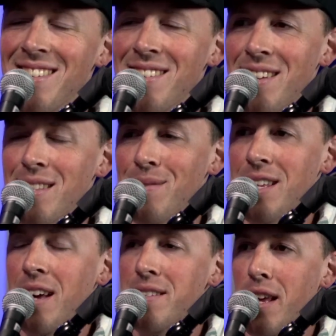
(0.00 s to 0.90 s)
You're like,
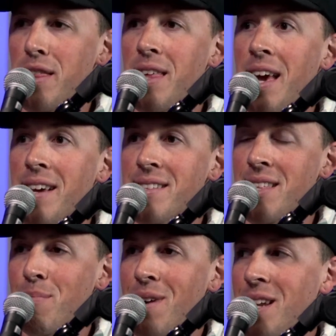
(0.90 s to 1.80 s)
someone's going to say thanks,
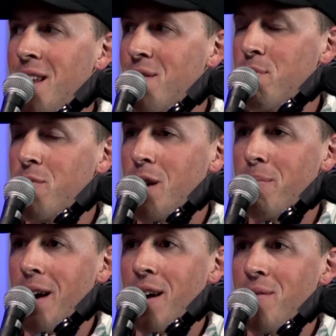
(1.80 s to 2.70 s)
and they might not even bring
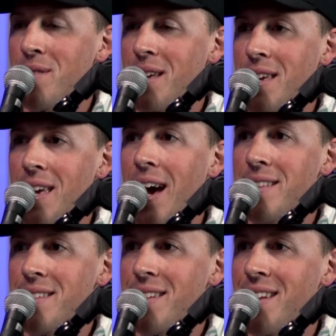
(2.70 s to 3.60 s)
it back with like
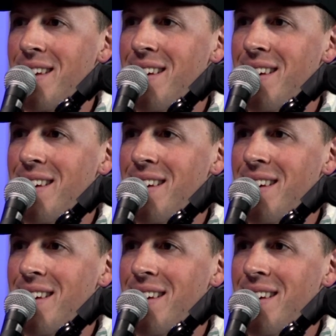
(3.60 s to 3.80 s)
gas in it.